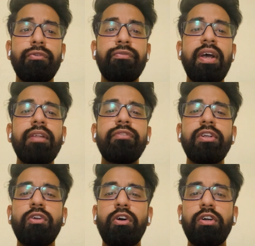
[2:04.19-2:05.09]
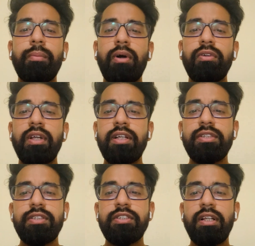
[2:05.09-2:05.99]
When we talk about the
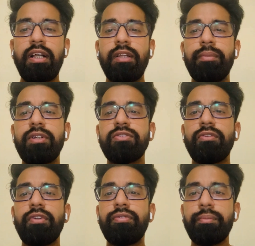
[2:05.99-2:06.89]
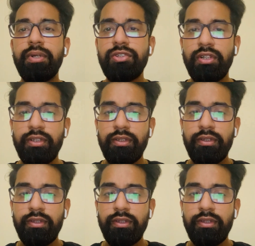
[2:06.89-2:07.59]
essential elements of defamation,